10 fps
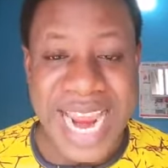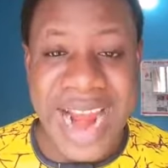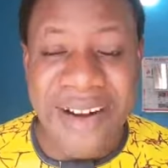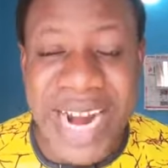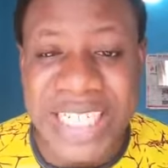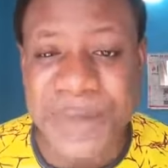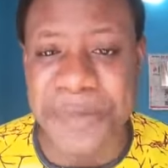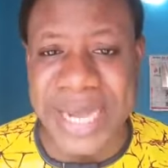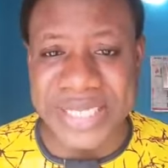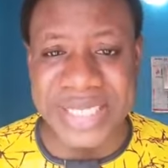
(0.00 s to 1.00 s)
A
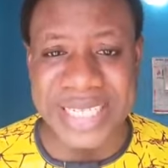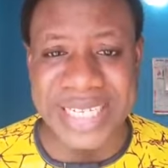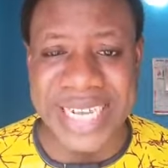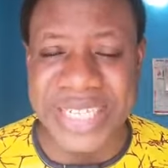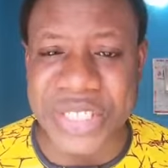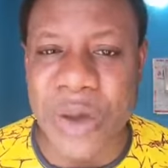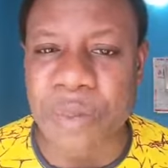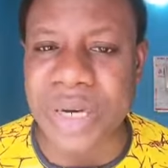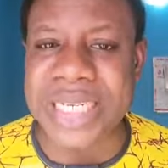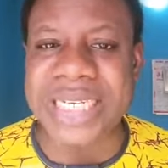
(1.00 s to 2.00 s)
rich person is
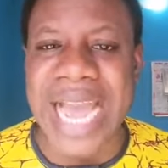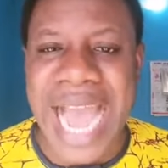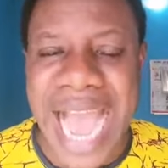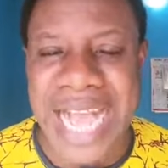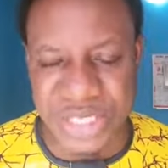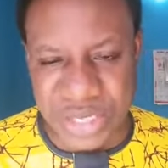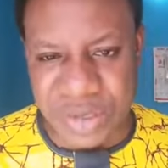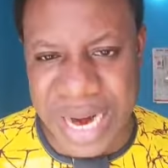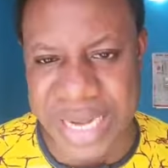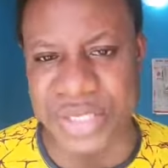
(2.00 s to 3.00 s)
somebody that has
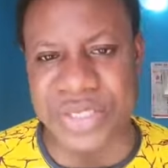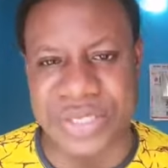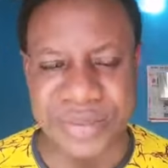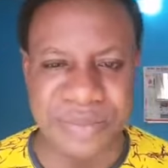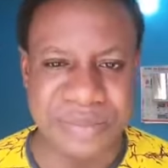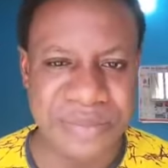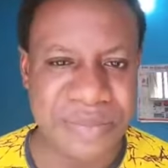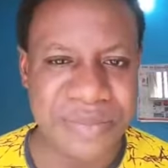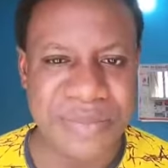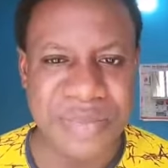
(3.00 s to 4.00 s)
Christ.
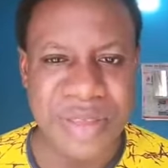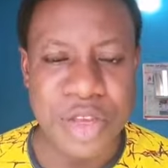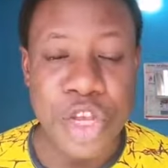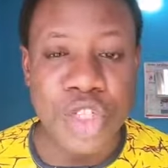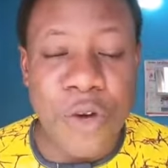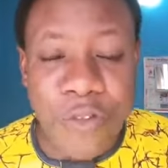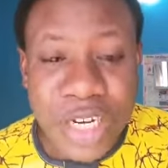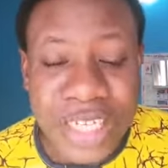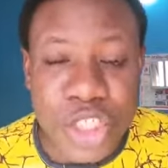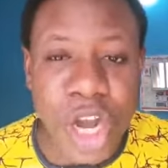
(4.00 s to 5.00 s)
So
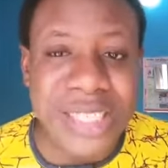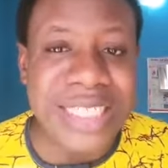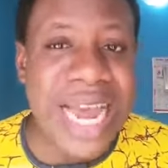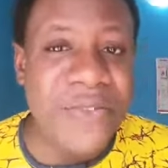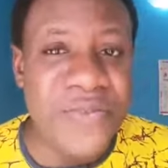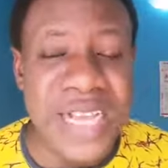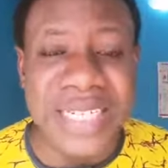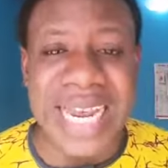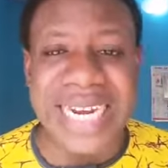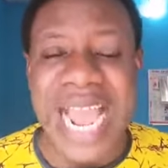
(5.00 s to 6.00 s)
for the church that
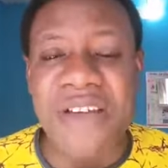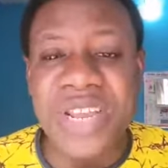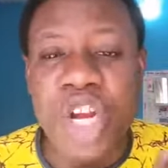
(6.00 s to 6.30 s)
felt that they have